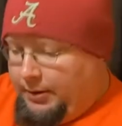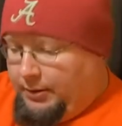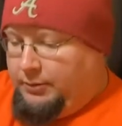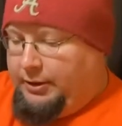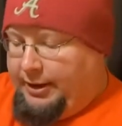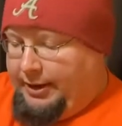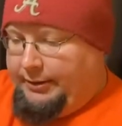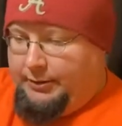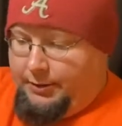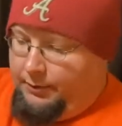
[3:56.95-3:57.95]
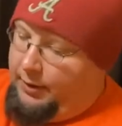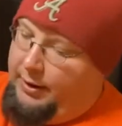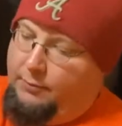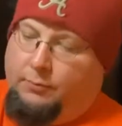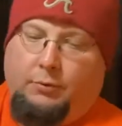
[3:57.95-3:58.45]
Okay, all
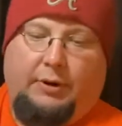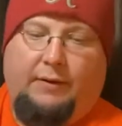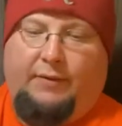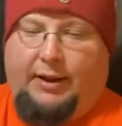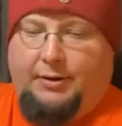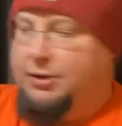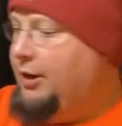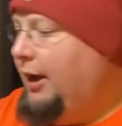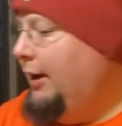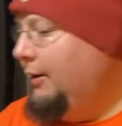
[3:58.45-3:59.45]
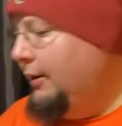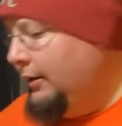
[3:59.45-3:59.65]
right, we'll give that a shot.